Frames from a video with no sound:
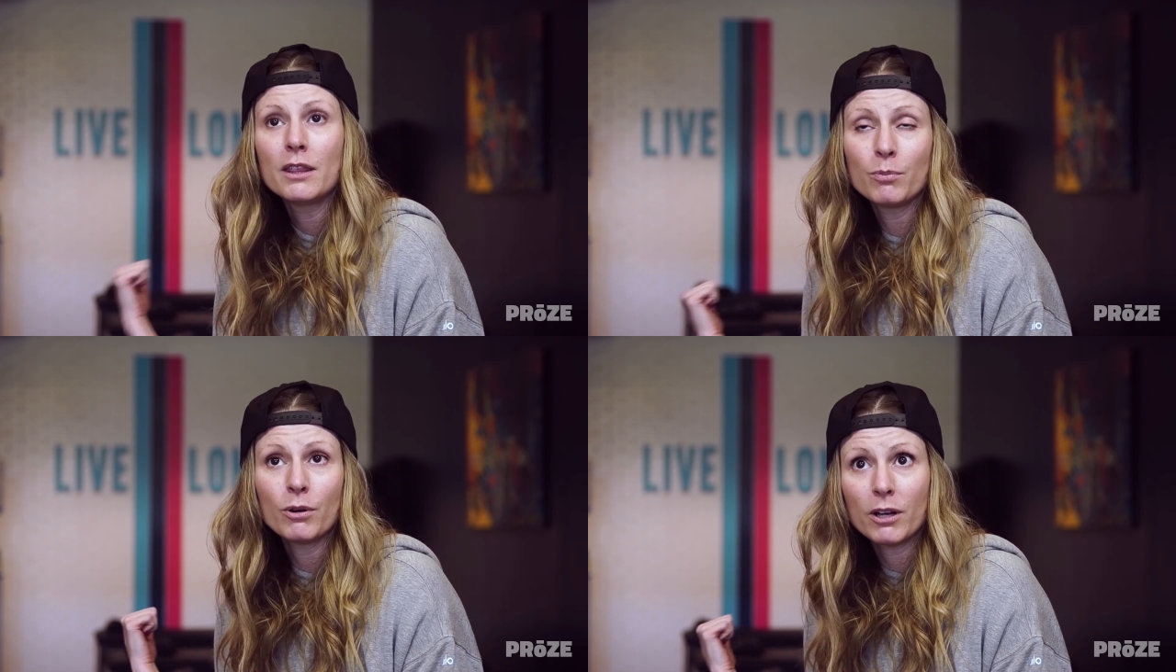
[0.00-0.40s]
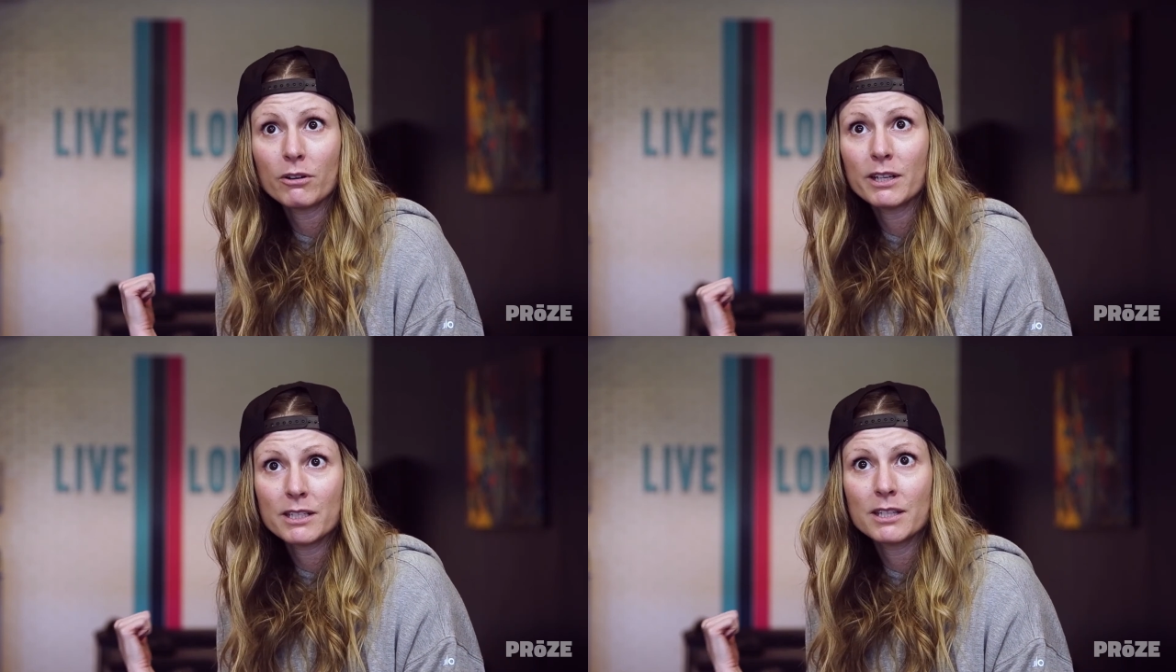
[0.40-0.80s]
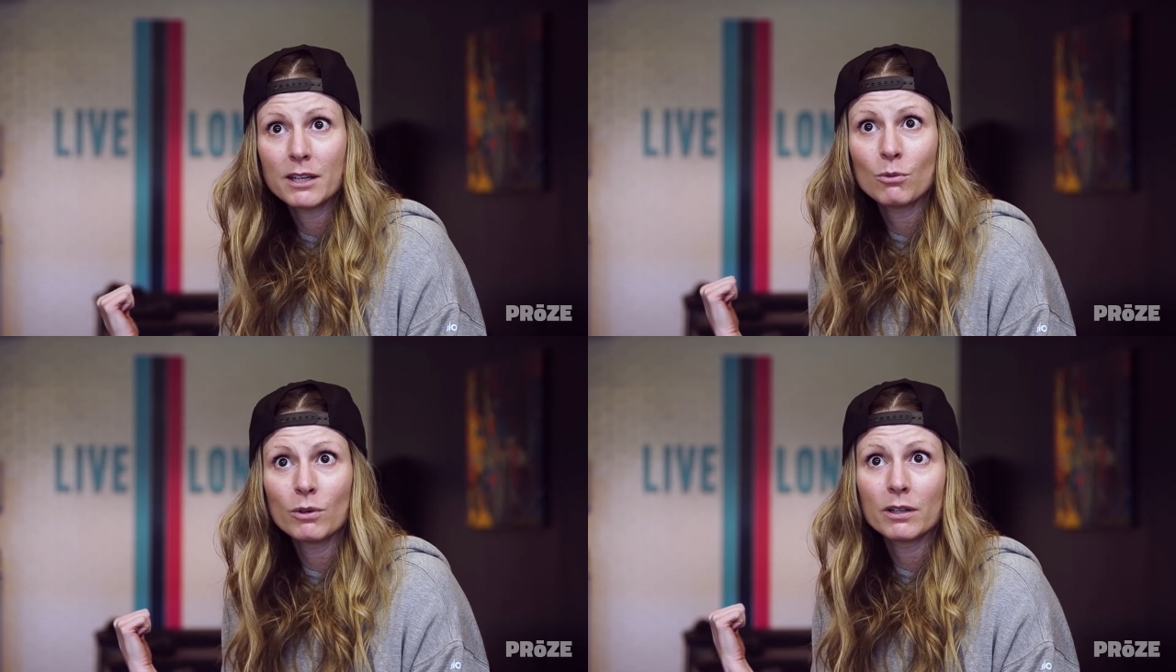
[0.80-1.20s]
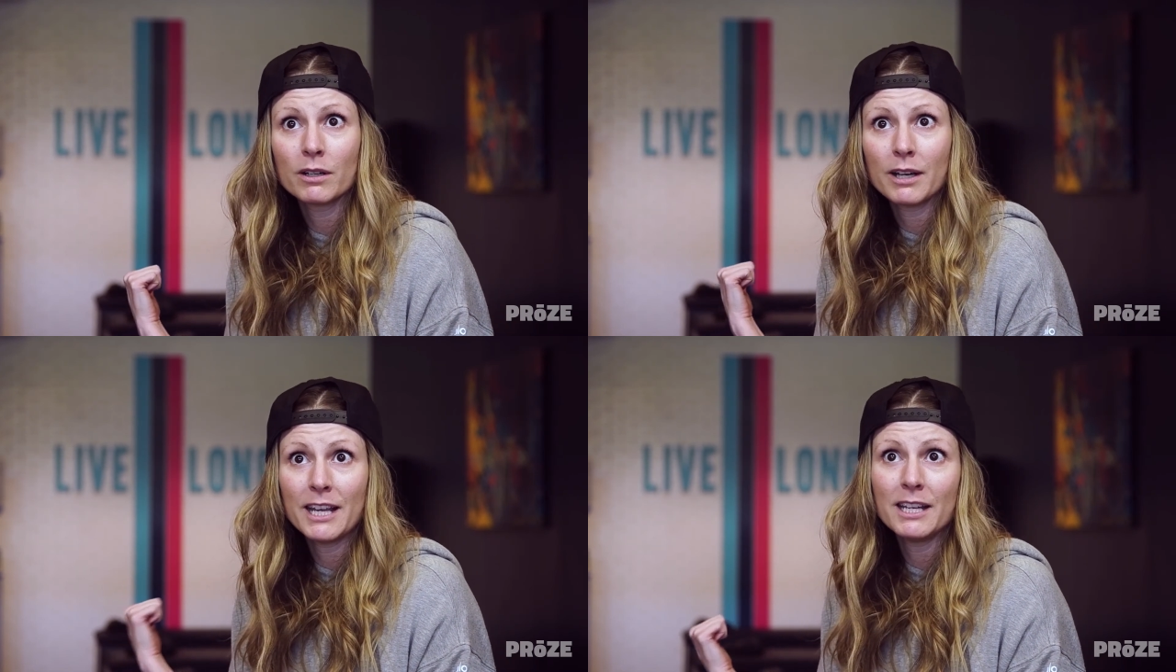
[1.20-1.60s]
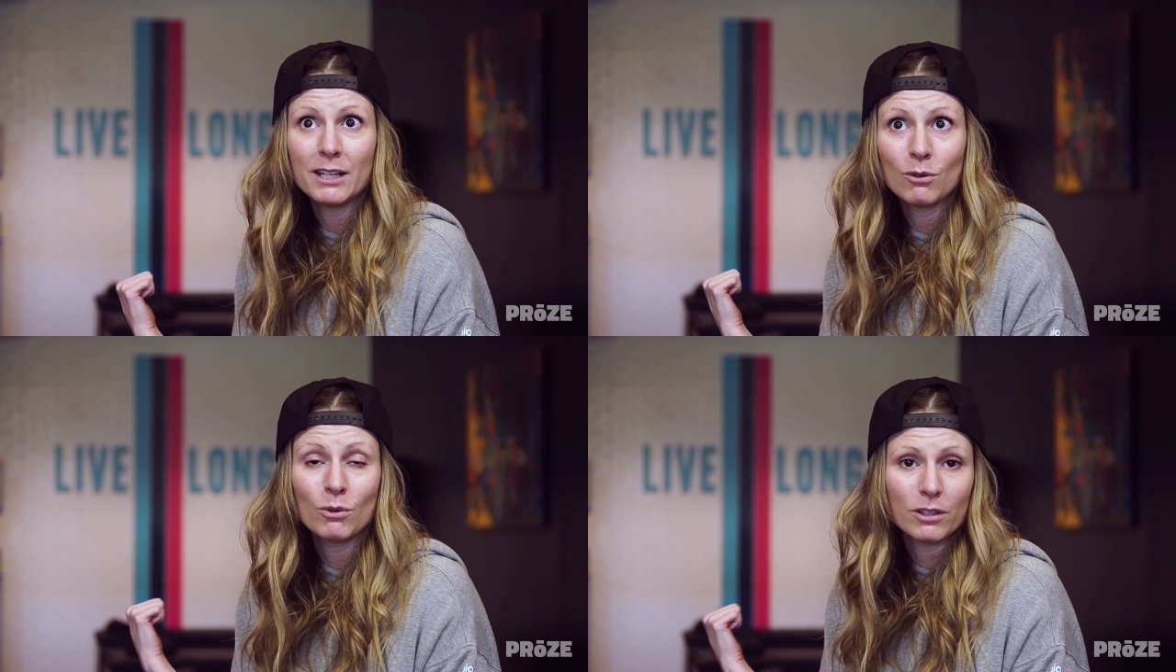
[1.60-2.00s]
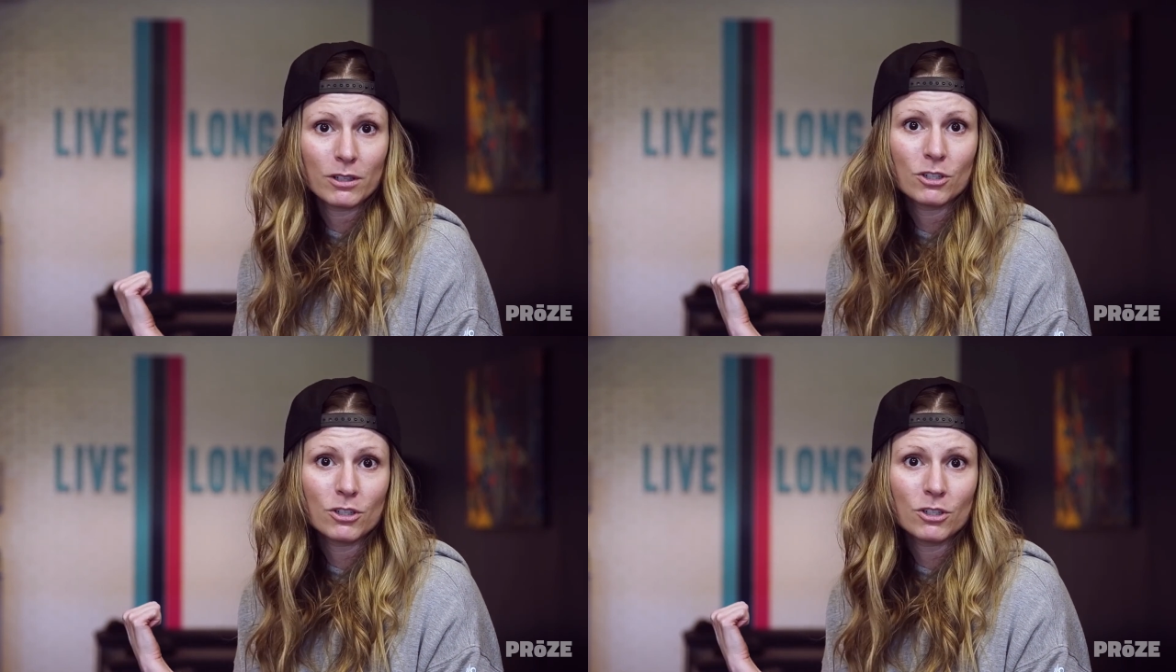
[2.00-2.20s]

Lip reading: the progress that we're aiding with